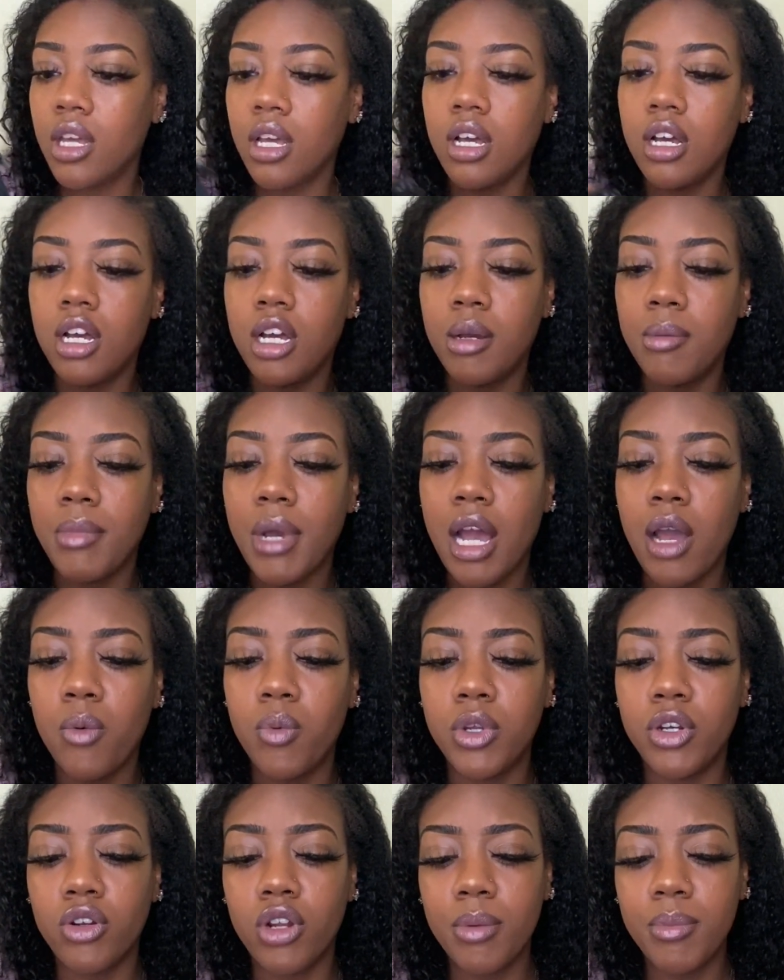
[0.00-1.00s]
I
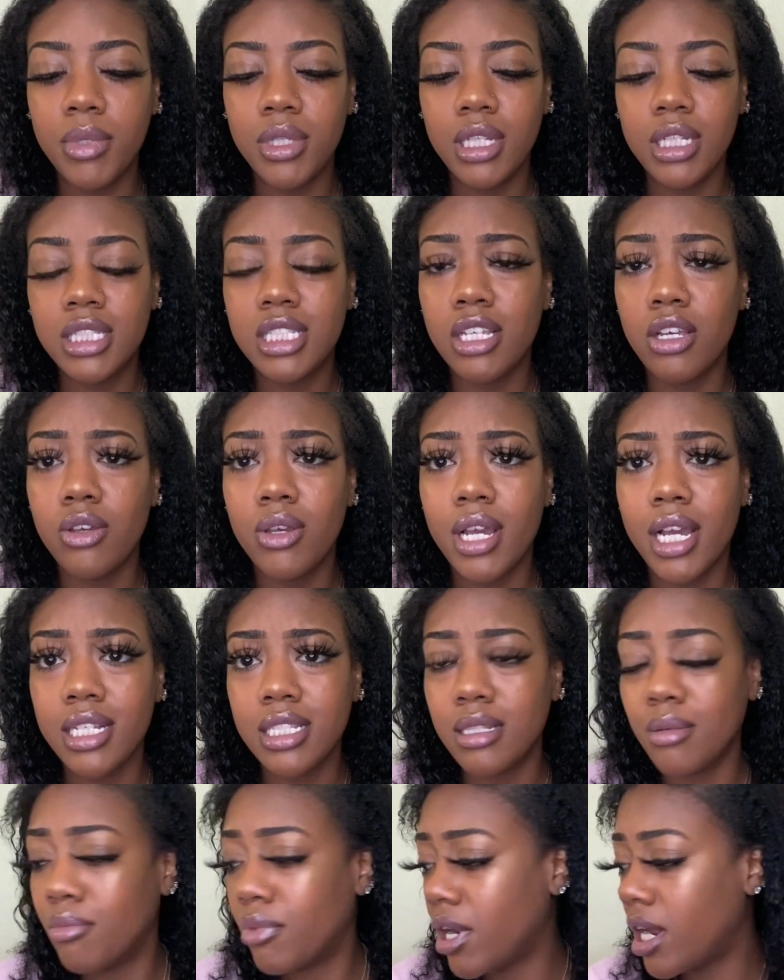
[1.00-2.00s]
would normally tell you guys
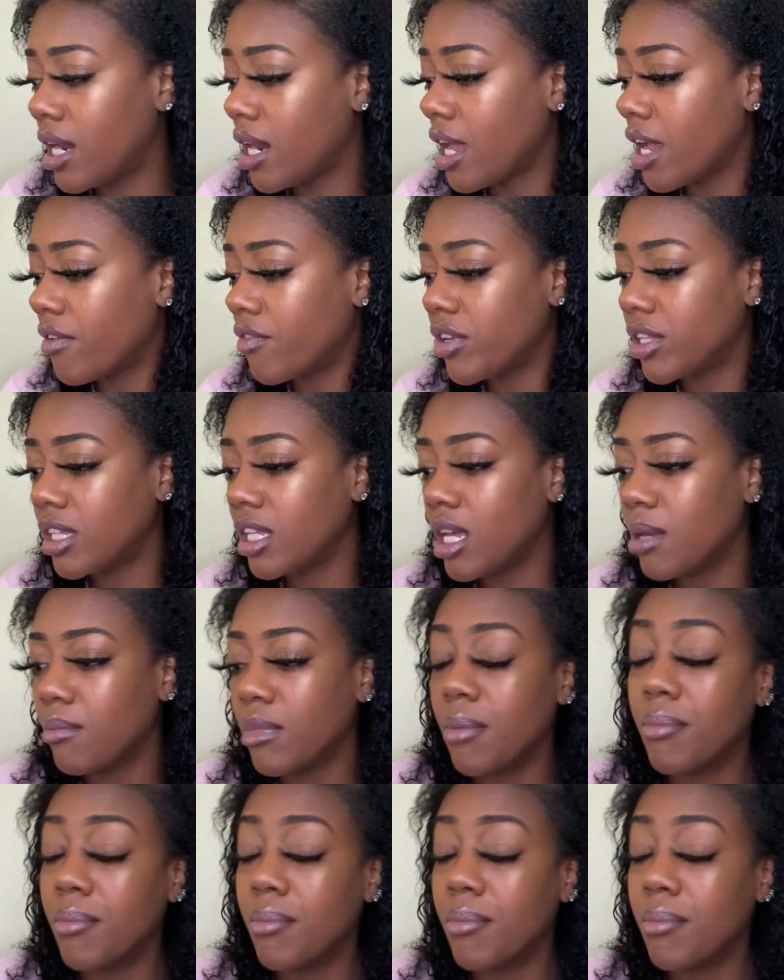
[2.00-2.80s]
to braid and everything, but